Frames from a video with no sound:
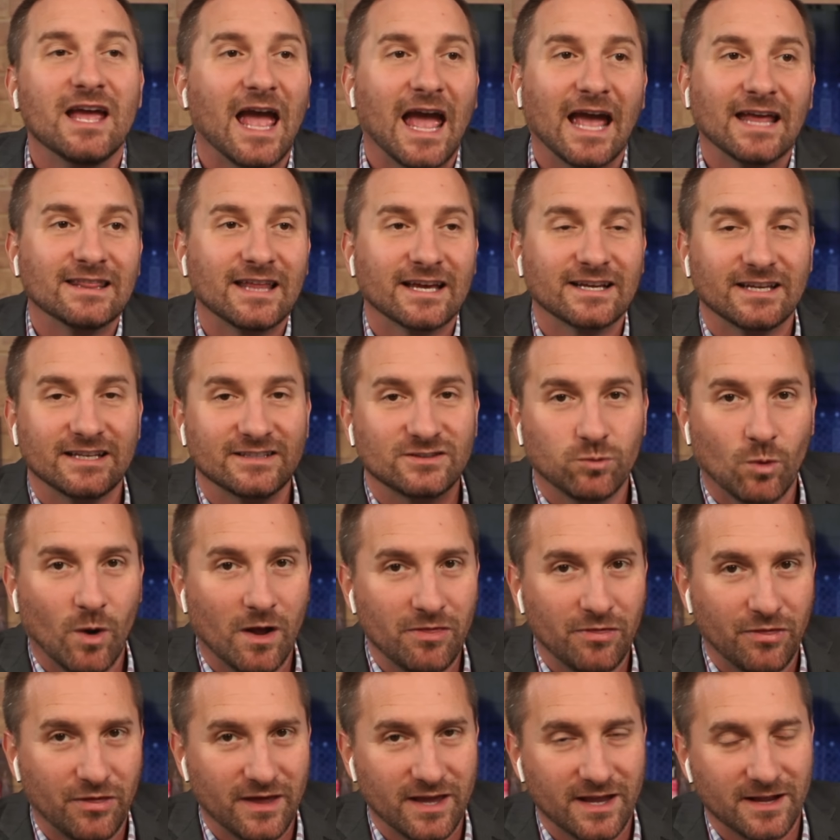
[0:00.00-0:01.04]
And like, it's
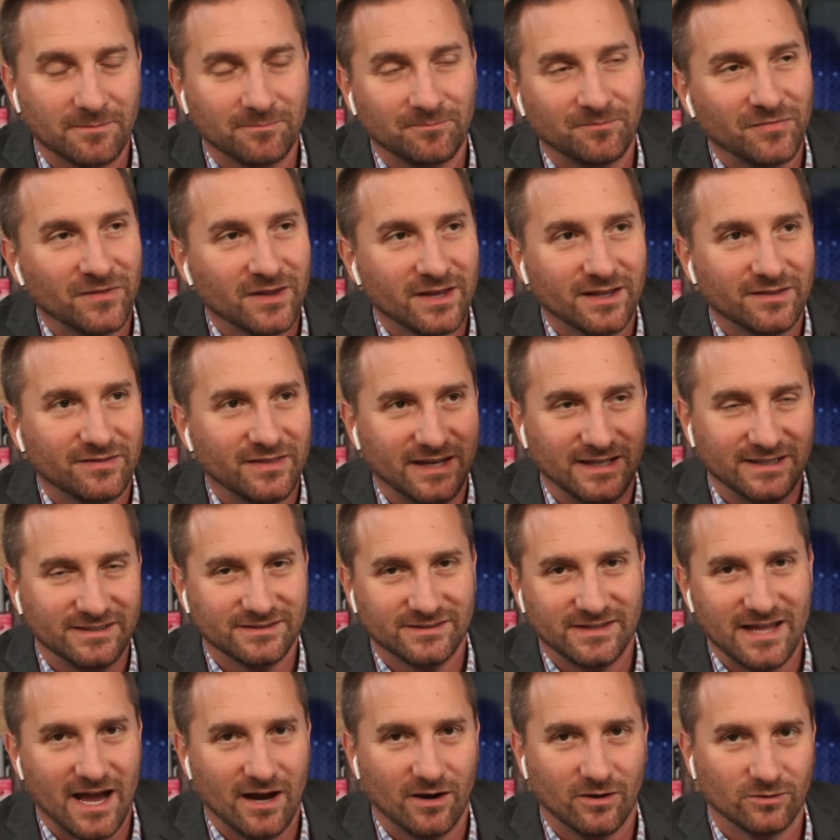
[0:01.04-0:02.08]
one thing that
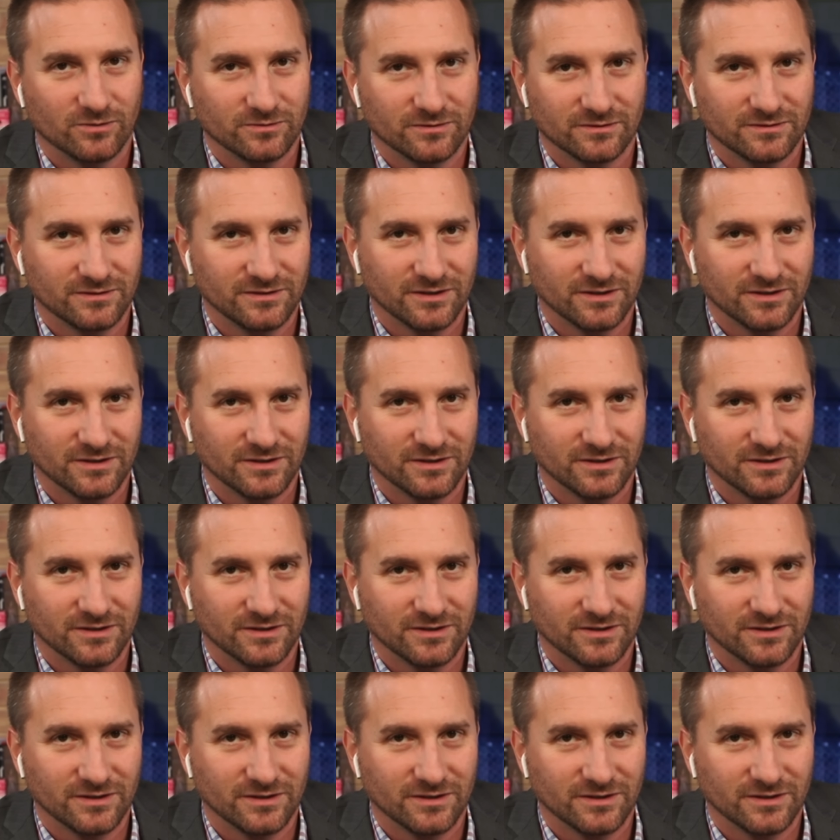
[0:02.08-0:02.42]
he's now,